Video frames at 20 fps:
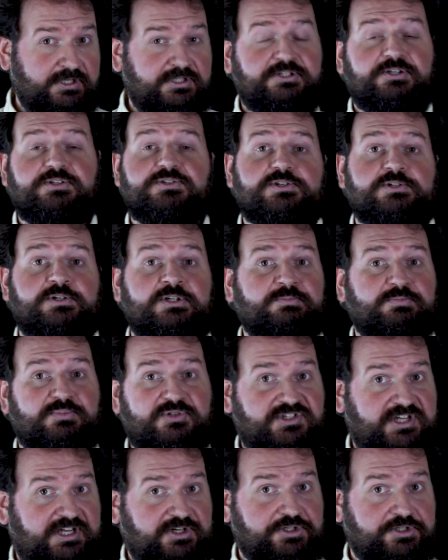Not so in
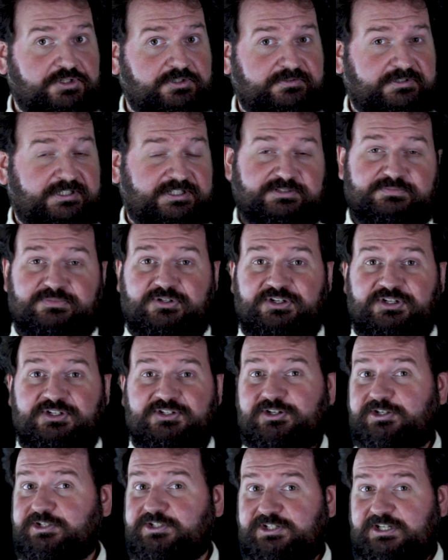Possession, a Daemonic
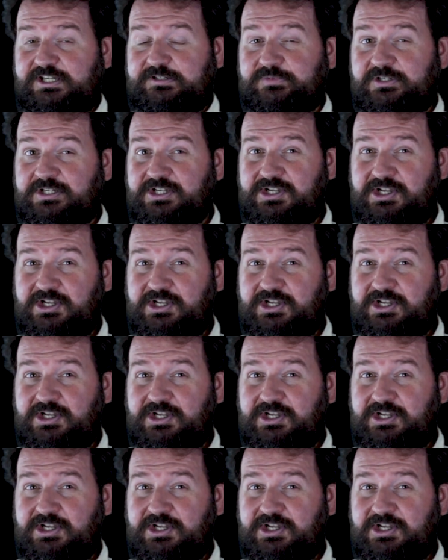Card game.